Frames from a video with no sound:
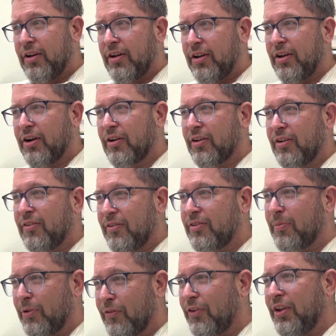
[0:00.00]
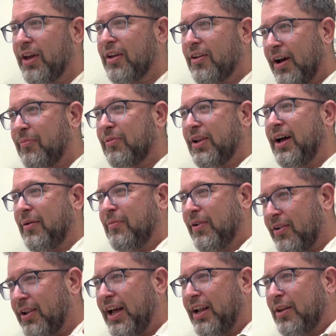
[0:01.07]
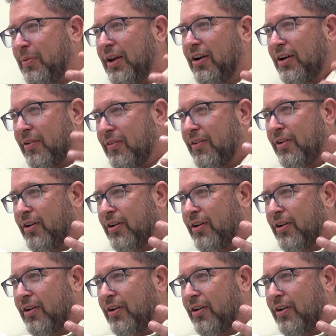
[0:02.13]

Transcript: it's a beautiful thing. I'm glad to be here,